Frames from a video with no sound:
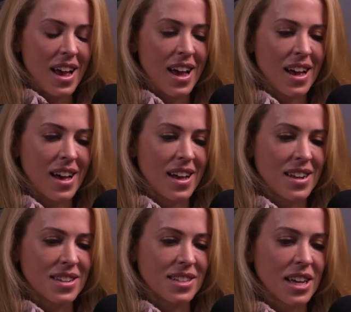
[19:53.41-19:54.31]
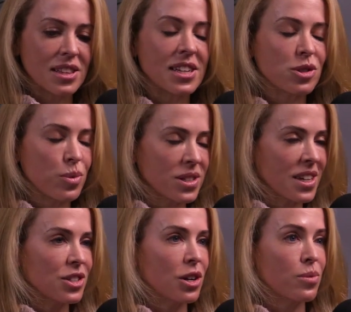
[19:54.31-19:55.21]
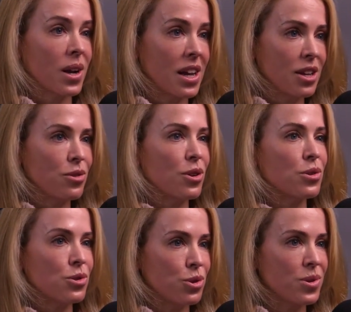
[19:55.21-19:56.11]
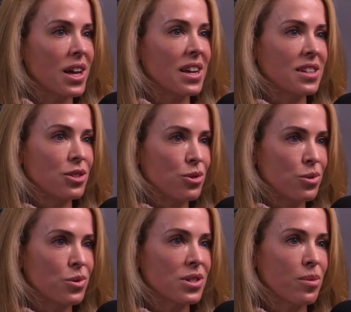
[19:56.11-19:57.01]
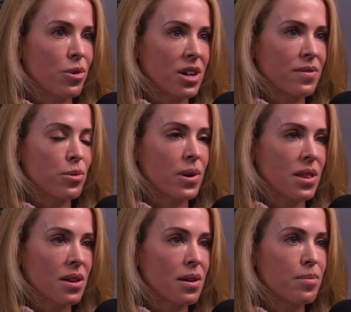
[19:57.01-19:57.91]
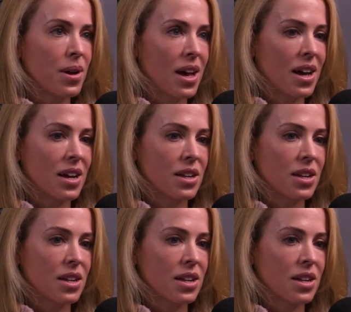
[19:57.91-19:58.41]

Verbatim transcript: And at least once I started running, you know, you do get into somewhat of a rhythm yeah.